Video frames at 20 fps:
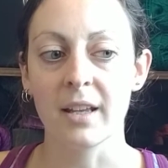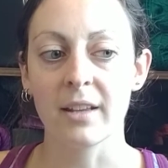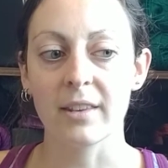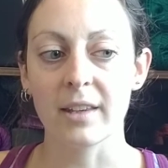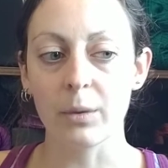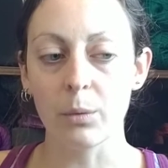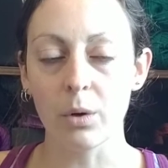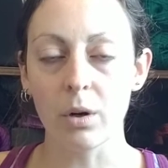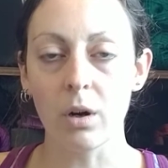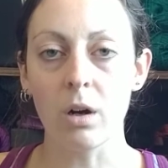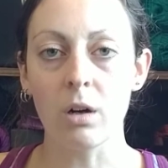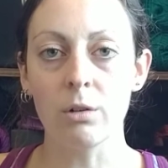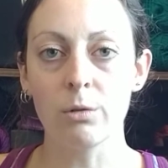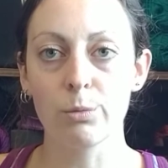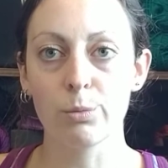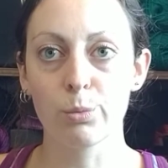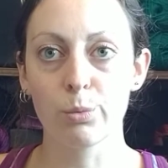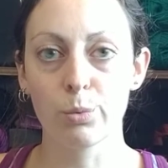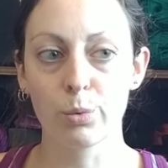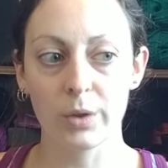they were
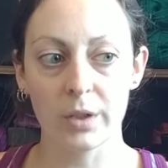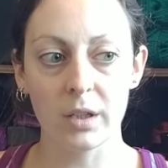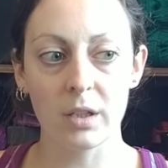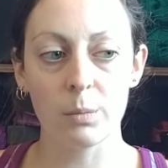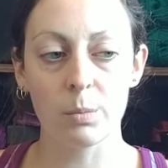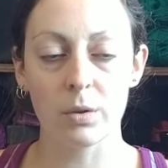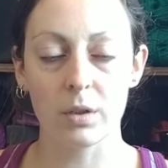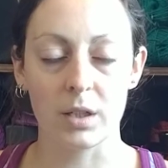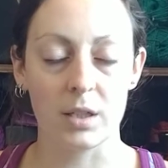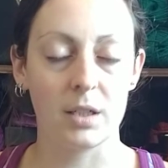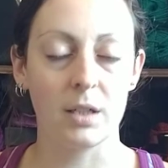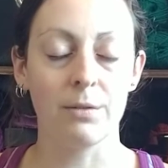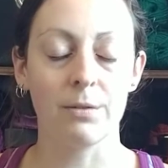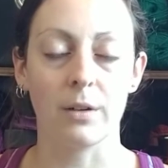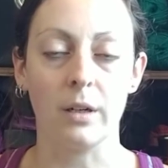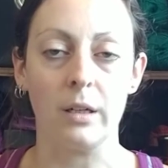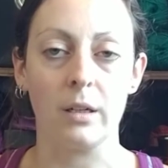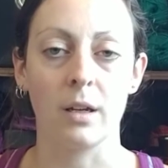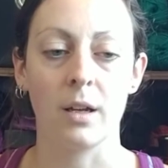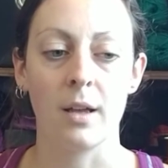all really pretty
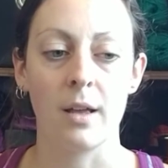different.